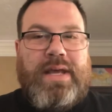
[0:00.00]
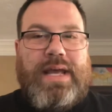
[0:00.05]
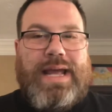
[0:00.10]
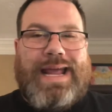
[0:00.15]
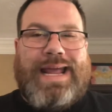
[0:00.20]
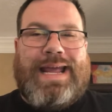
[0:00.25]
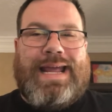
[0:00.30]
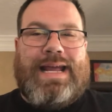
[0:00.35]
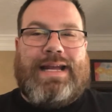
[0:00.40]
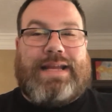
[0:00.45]

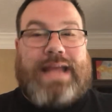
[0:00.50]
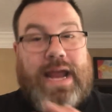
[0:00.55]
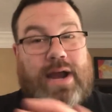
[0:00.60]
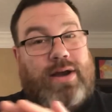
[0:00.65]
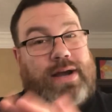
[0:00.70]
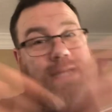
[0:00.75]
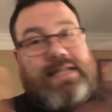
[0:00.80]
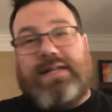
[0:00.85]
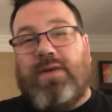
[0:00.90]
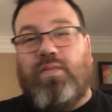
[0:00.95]
And
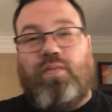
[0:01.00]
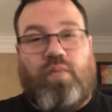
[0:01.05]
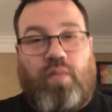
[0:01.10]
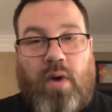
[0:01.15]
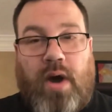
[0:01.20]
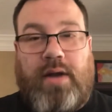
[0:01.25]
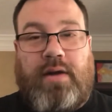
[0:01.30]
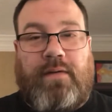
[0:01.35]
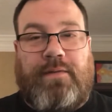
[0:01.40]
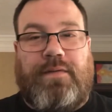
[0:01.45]
Carrie is a
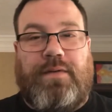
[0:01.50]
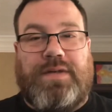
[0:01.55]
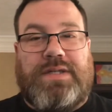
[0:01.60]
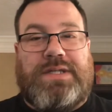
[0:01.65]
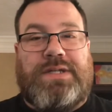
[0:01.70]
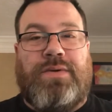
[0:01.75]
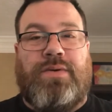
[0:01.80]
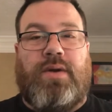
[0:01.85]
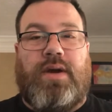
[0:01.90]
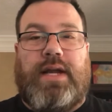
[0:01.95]
wonderful
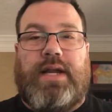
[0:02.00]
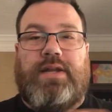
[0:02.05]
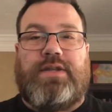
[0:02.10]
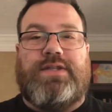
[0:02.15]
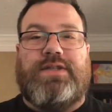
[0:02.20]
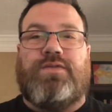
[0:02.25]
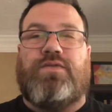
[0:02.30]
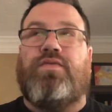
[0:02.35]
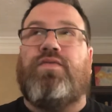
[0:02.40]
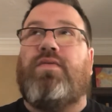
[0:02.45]
story.
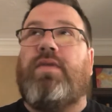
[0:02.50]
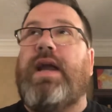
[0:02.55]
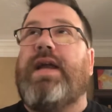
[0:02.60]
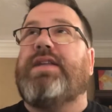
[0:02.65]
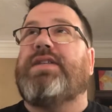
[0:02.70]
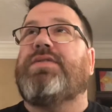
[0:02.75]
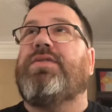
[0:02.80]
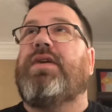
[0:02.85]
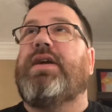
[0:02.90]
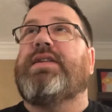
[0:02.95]
It's a
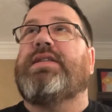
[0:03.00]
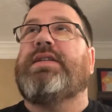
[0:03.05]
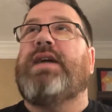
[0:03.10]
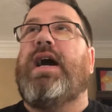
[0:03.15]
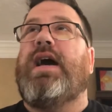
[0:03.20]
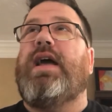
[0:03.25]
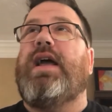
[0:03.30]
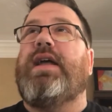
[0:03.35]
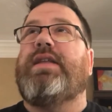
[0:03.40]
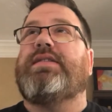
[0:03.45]
great story. It's
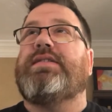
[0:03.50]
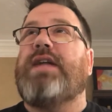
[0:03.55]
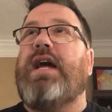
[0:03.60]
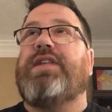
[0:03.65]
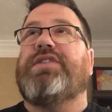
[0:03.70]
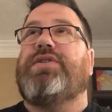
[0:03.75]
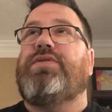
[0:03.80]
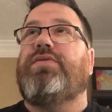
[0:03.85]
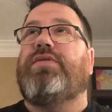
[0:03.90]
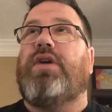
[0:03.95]

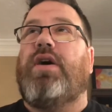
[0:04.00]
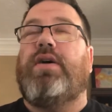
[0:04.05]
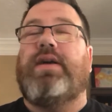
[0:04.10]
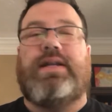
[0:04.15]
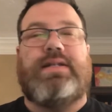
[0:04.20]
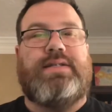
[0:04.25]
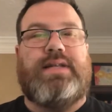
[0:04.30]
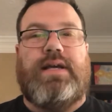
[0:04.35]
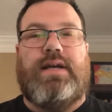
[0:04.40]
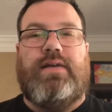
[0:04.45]
not too long.
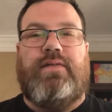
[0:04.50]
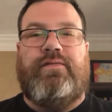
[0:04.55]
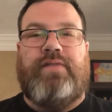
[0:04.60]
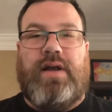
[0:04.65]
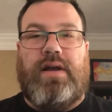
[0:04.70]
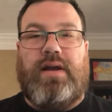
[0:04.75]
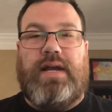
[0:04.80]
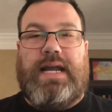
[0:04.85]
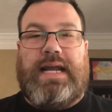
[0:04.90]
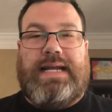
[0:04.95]
It's a
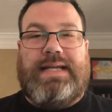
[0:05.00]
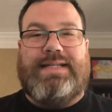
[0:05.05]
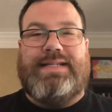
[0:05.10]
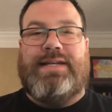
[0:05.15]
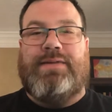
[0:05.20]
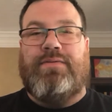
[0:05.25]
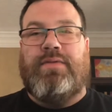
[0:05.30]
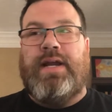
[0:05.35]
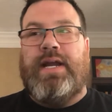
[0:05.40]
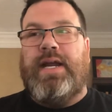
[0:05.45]
very
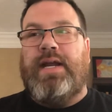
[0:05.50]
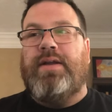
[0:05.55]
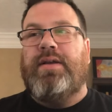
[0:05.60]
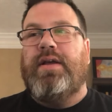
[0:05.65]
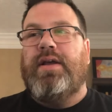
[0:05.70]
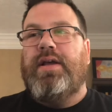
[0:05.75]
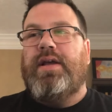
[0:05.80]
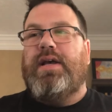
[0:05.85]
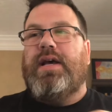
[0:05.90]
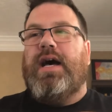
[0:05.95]
easy read
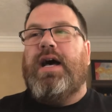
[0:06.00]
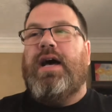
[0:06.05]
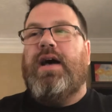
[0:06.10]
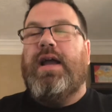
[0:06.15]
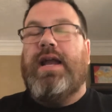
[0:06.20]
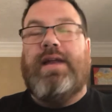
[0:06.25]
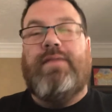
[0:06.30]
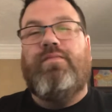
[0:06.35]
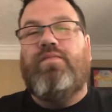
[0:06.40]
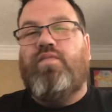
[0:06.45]

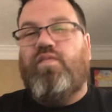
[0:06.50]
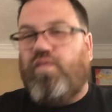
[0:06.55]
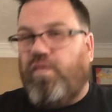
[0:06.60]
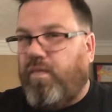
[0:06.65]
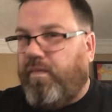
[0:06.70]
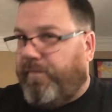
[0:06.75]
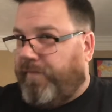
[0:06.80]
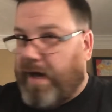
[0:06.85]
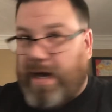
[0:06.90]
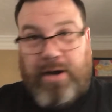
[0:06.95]

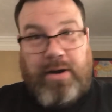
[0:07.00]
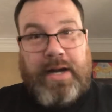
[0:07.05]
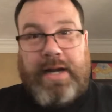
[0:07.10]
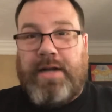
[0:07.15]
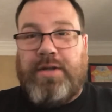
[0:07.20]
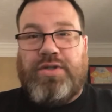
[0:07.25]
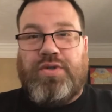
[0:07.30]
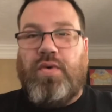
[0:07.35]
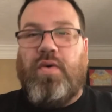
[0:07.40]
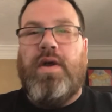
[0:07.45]
and very
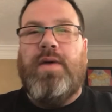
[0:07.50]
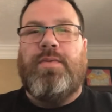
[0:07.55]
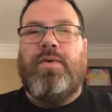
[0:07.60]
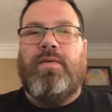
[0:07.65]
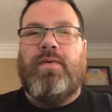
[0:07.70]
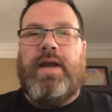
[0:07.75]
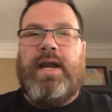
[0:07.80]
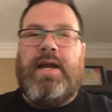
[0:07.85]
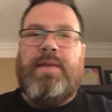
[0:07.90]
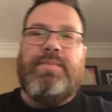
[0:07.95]

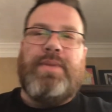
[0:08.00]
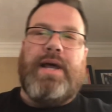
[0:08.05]
enjoyable read.